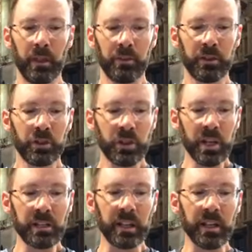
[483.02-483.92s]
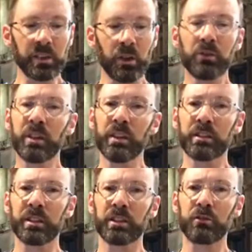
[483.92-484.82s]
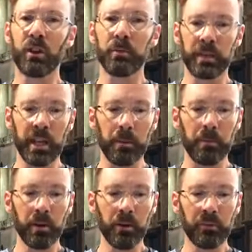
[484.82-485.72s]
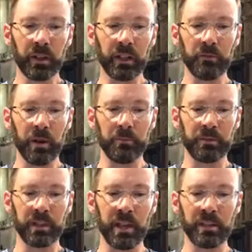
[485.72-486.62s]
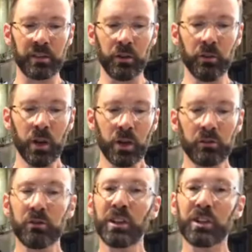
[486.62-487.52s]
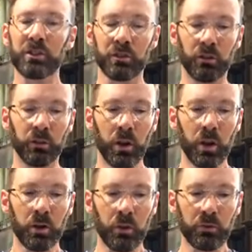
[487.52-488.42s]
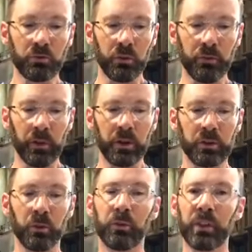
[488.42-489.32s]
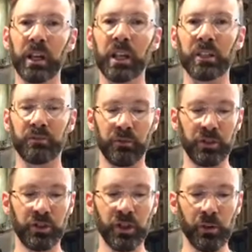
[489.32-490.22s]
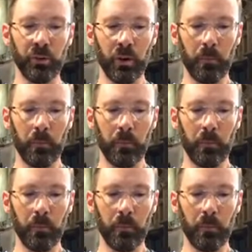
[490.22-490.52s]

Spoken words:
The sheet and its contents described here perfectly represent two traditional, controversial things for a Jew.